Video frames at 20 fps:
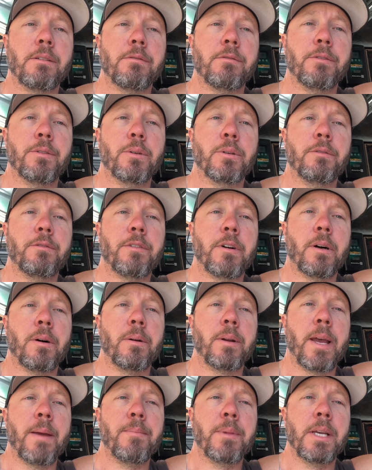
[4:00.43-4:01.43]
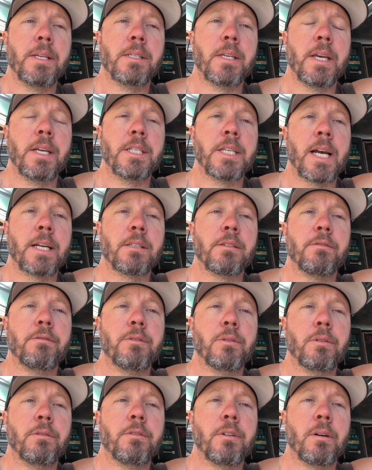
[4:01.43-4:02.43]
Ford Fold, MDC Jackson
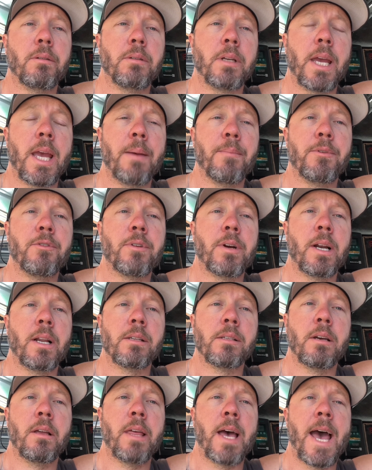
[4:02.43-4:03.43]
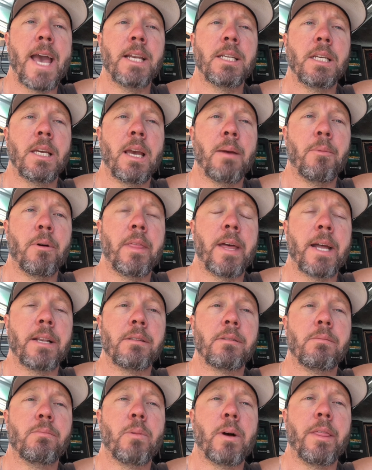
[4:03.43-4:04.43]
Ford Fold camper trailer. So the ATM on
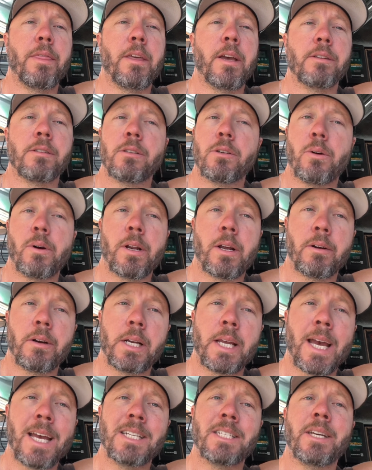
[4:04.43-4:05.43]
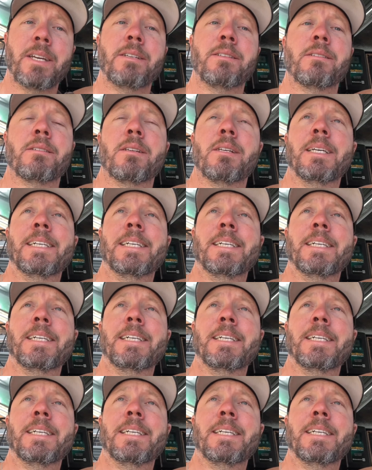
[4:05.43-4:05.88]
that's 1,900 kgs.